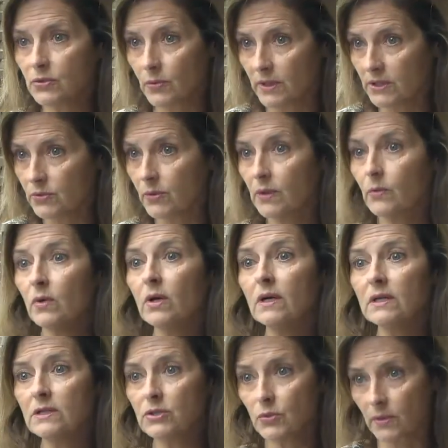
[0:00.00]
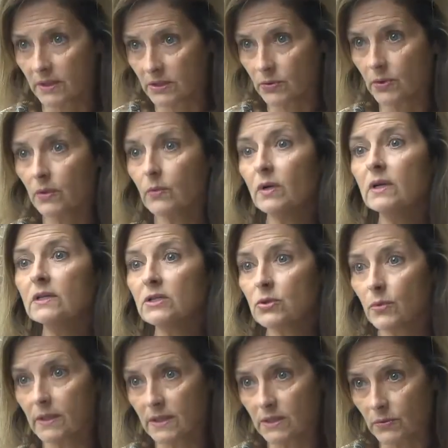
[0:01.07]
to 2021, 2021
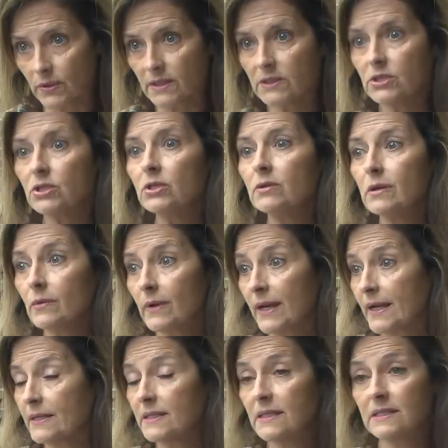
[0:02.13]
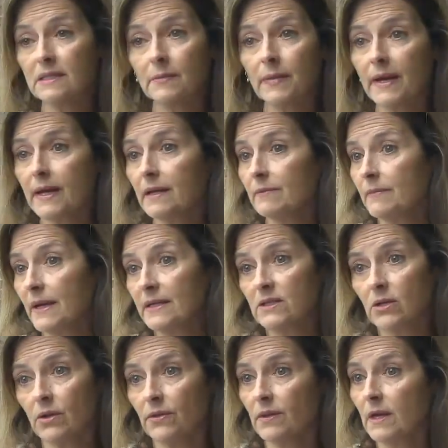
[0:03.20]
to 2022, and we anticipate,
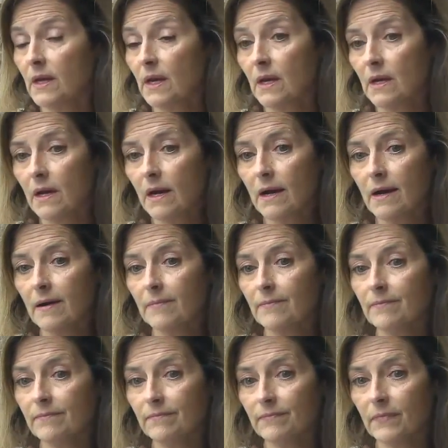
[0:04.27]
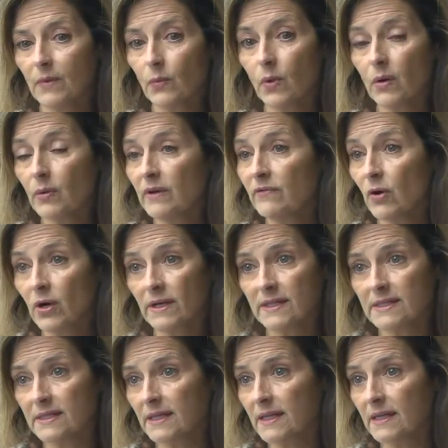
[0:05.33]
based on um, what we've
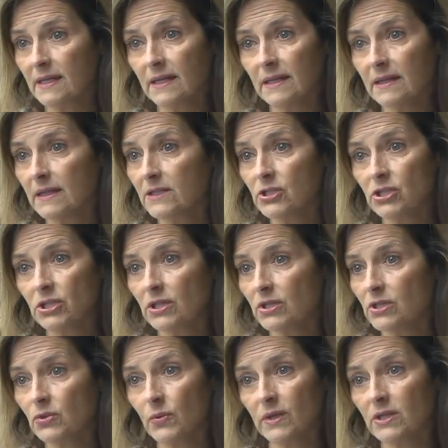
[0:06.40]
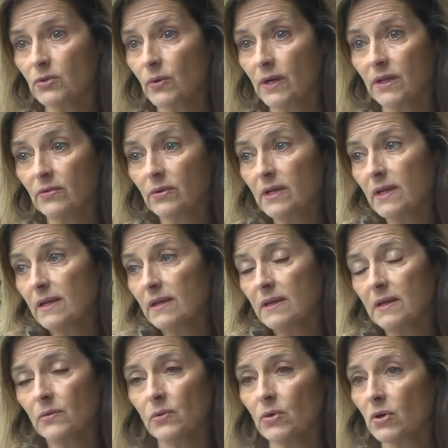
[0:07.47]
already seen this year in 2023,
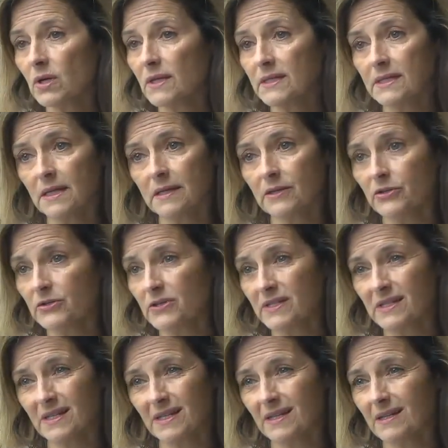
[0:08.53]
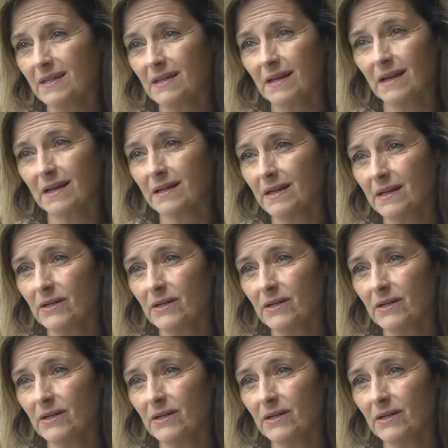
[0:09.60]
that we'll continue to see an